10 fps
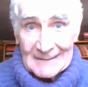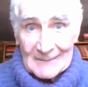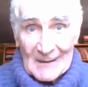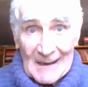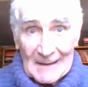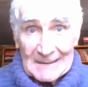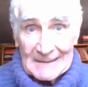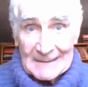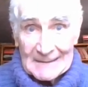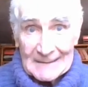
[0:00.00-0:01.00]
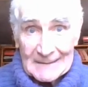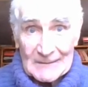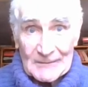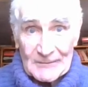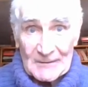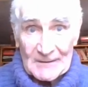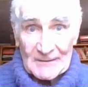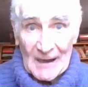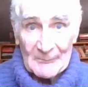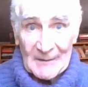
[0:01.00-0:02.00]
Well, yours truly,
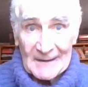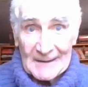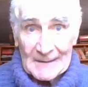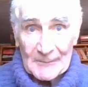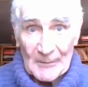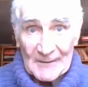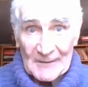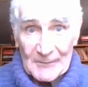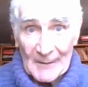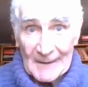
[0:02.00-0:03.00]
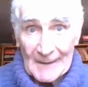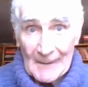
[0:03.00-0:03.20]
John Beatty, let's put it this way.